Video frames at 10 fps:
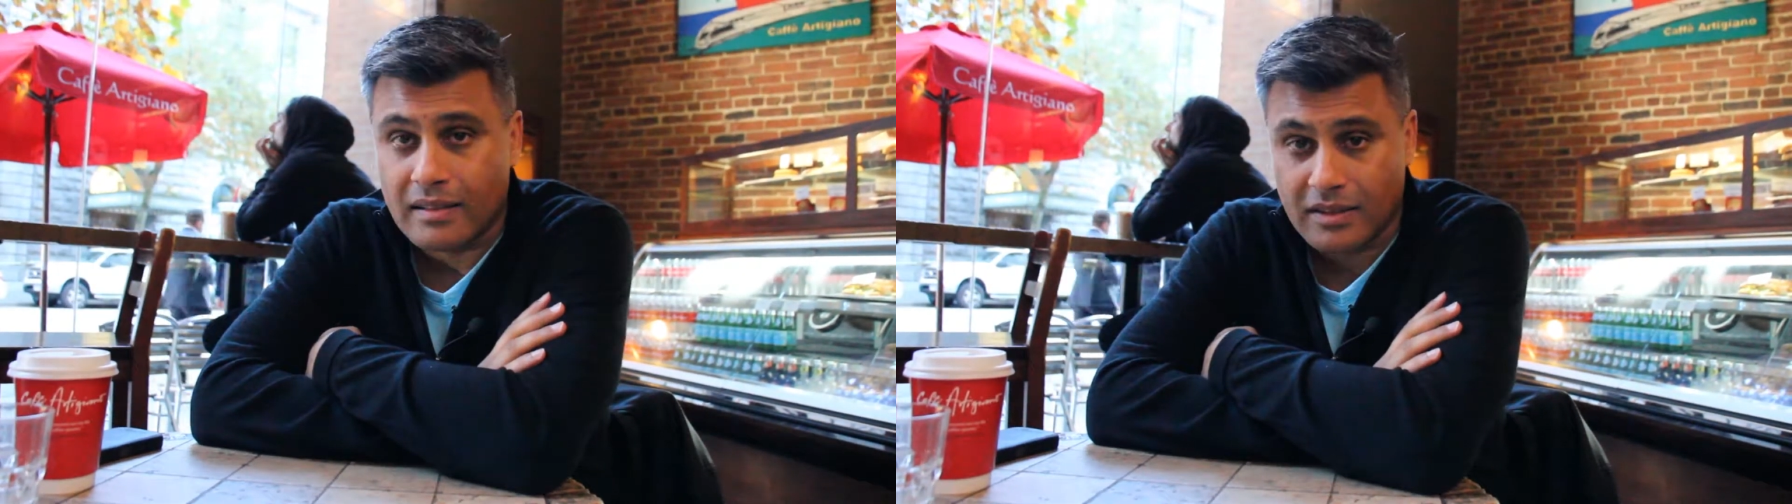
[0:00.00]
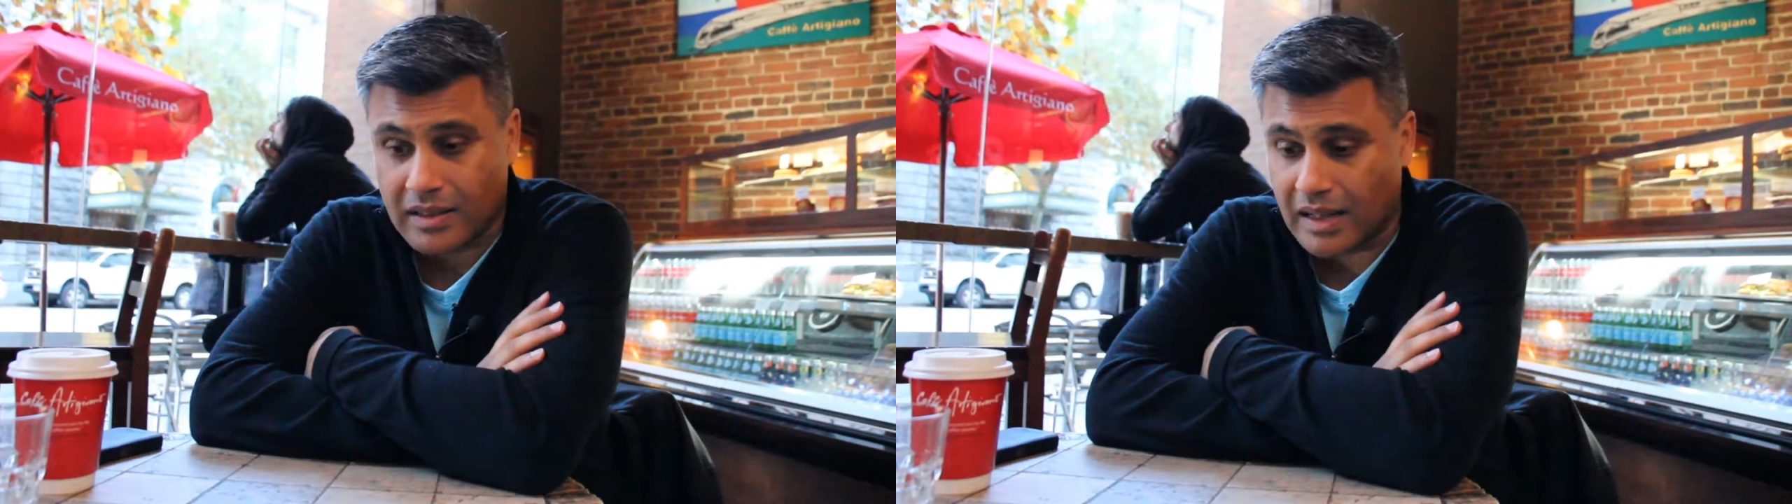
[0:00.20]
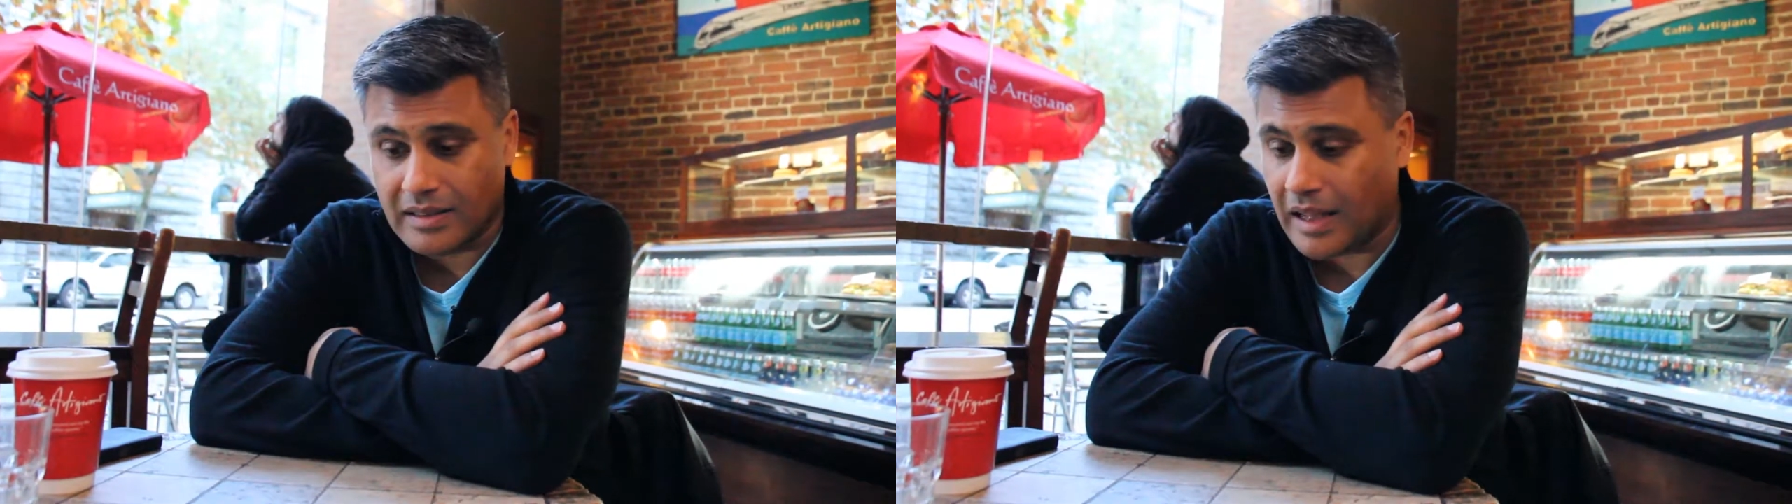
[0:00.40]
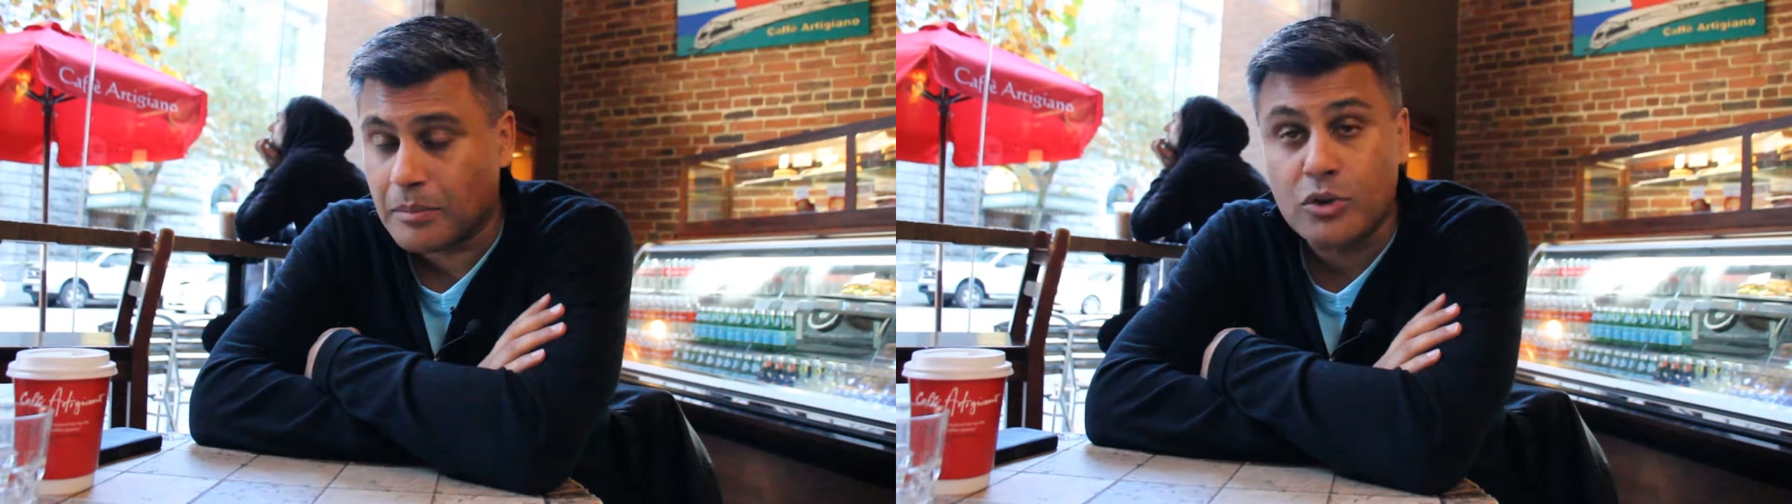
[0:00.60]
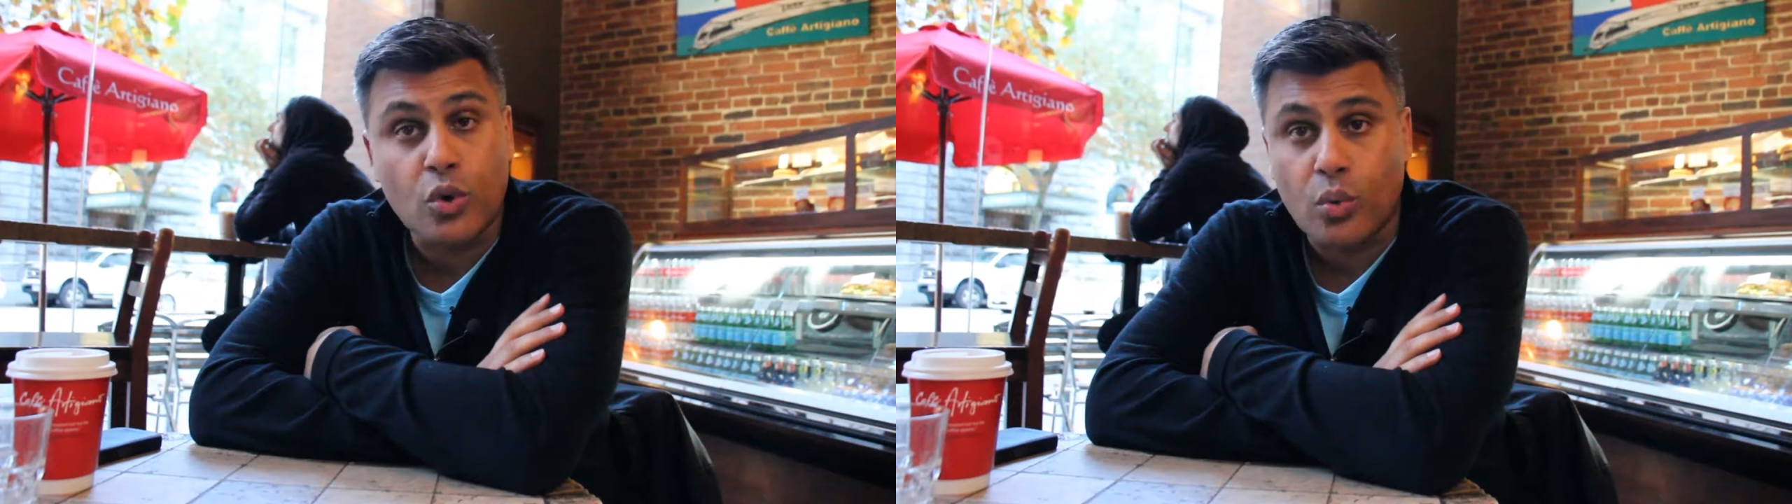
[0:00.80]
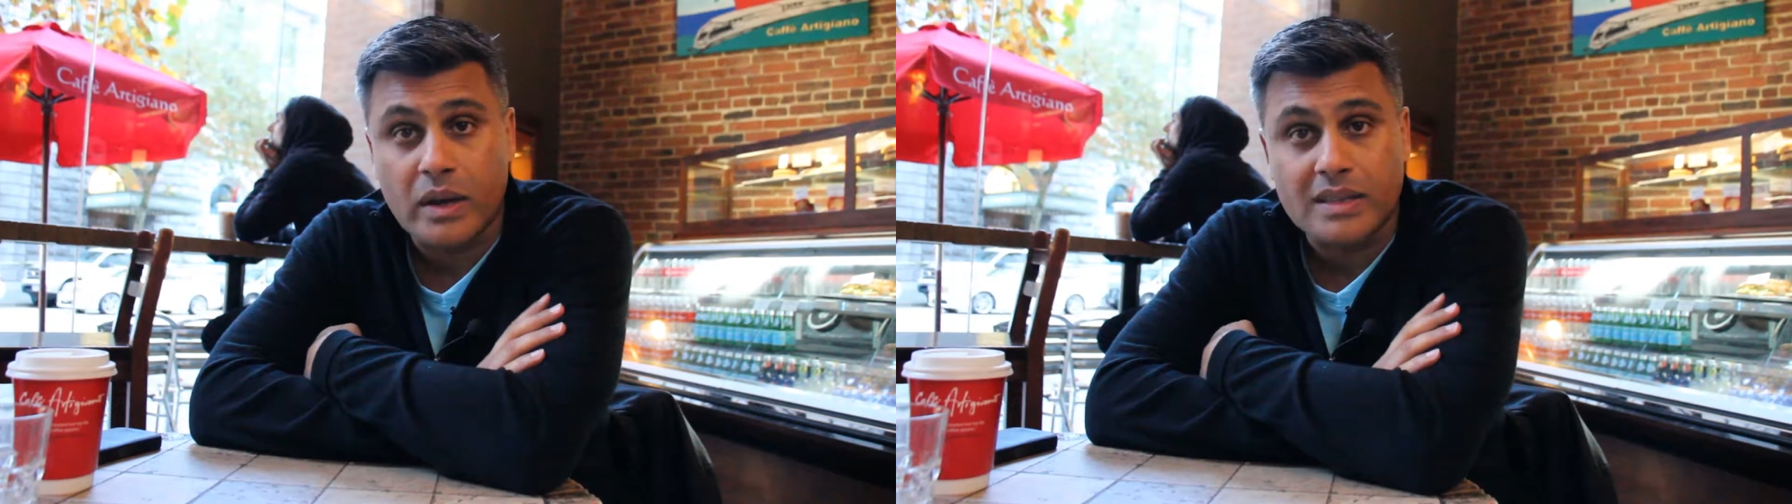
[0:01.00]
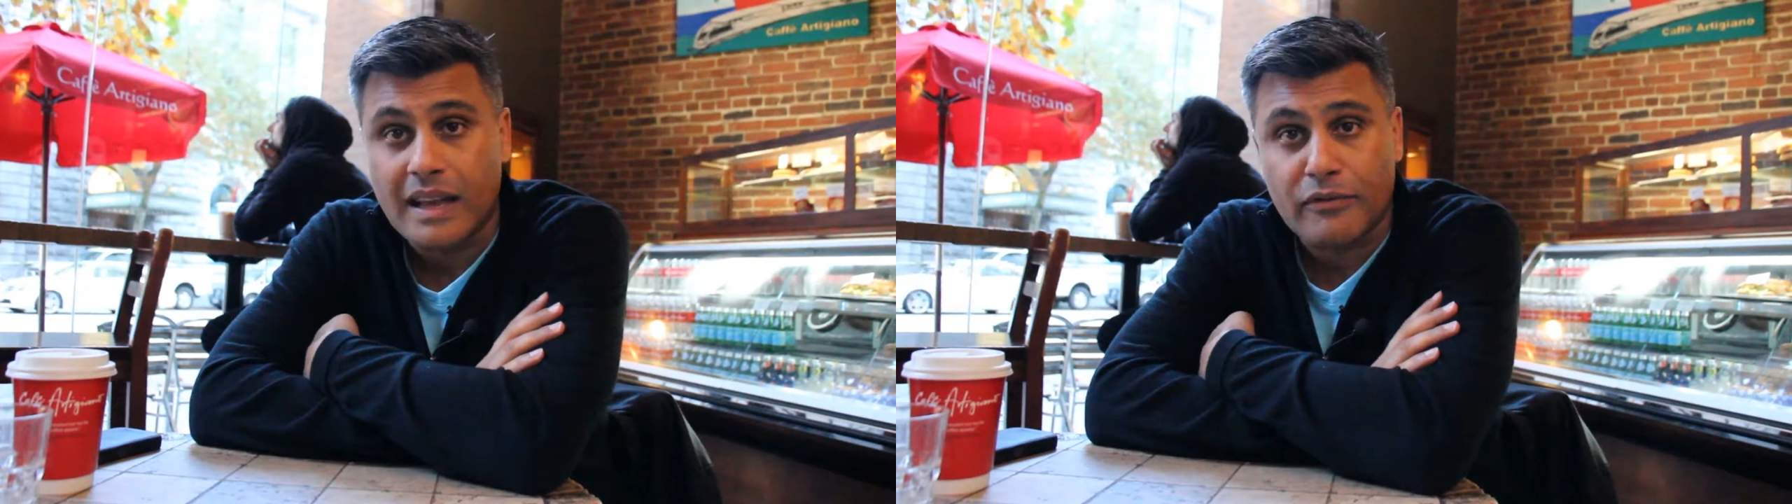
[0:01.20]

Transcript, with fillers: Look, I, I'm no whiz